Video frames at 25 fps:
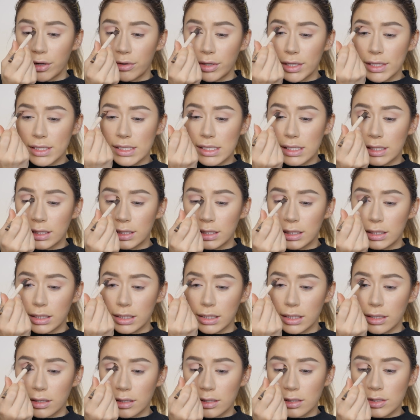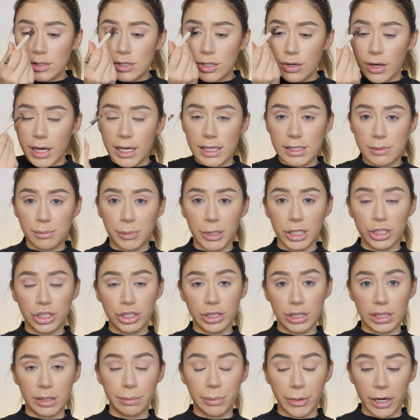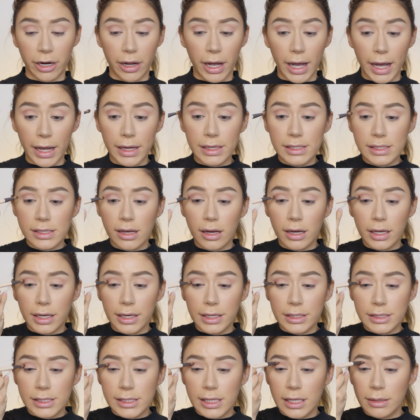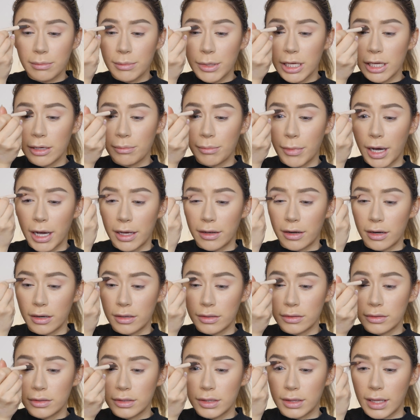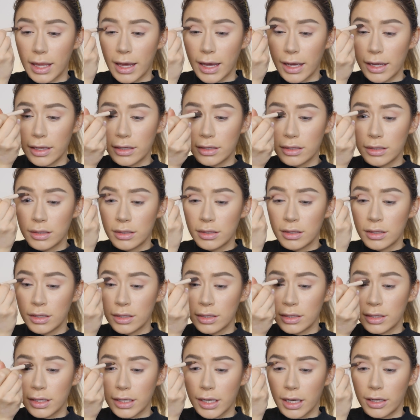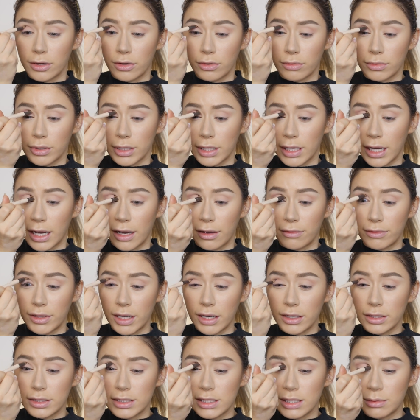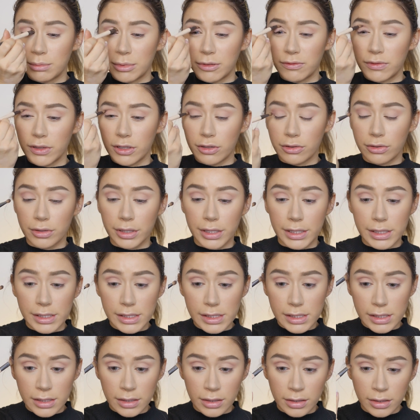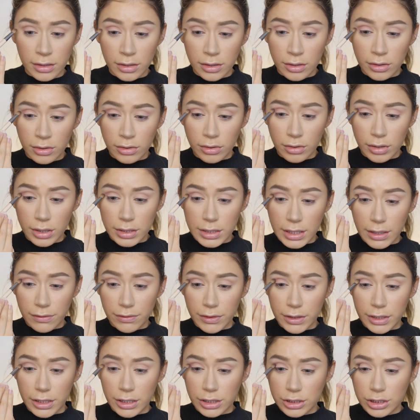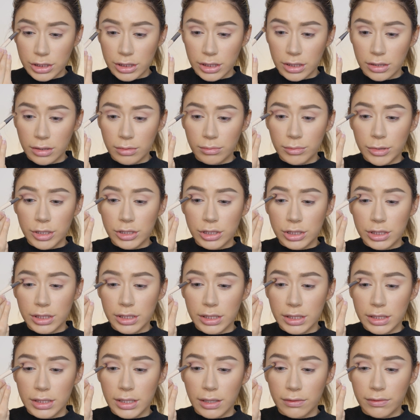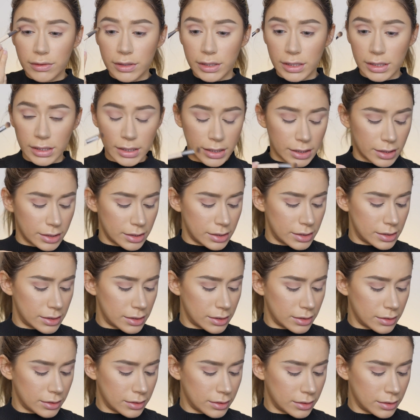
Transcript: I've noticed Lili also has much deeper eye sockets than me. Mine aren't that, like I don't really have that deep of a crease or definition, but she definitely does.